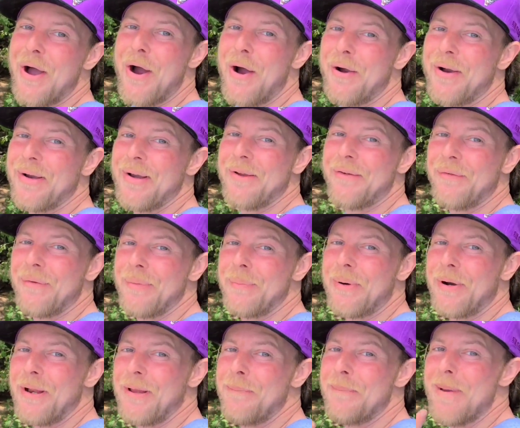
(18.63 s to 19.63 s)
Alright,
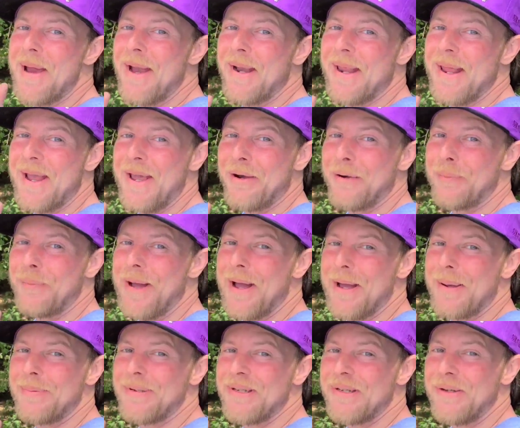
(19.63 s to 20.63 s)
everybody. Mad Hatter
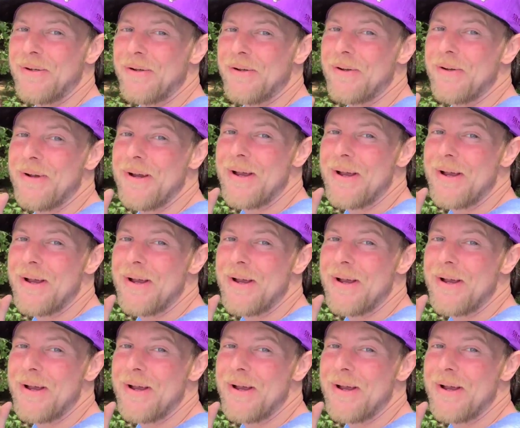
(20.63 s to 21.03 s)
Pops here.